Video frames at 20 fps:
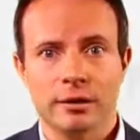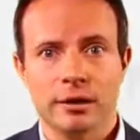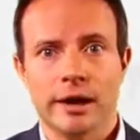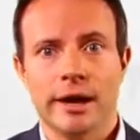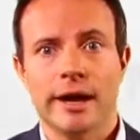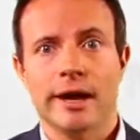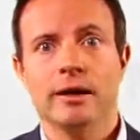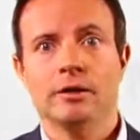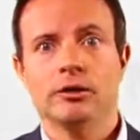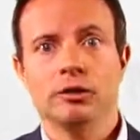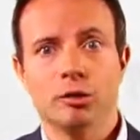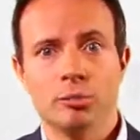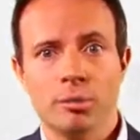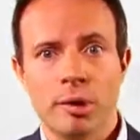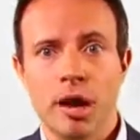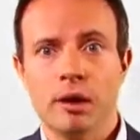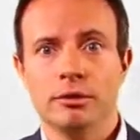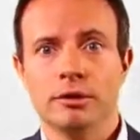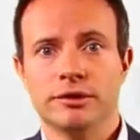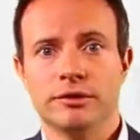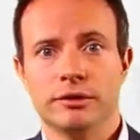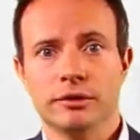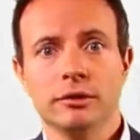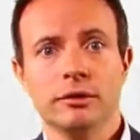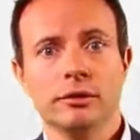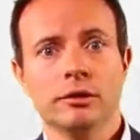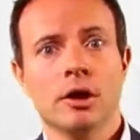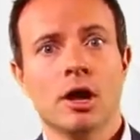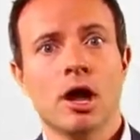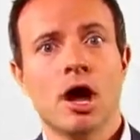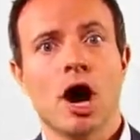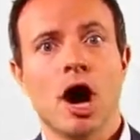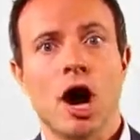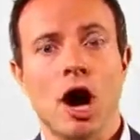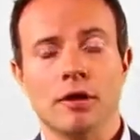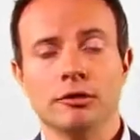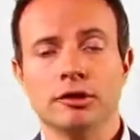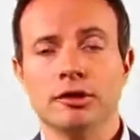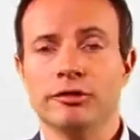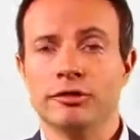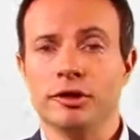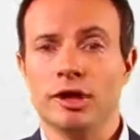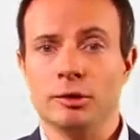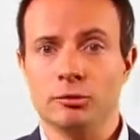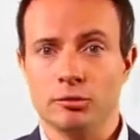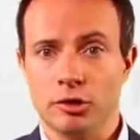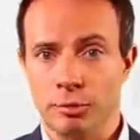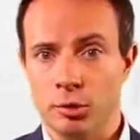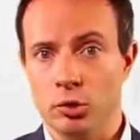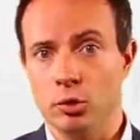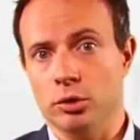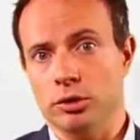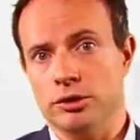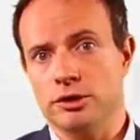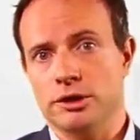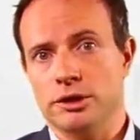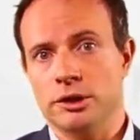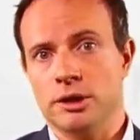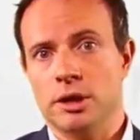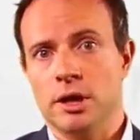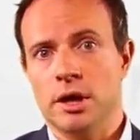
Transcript: and comparisons of the farm reports,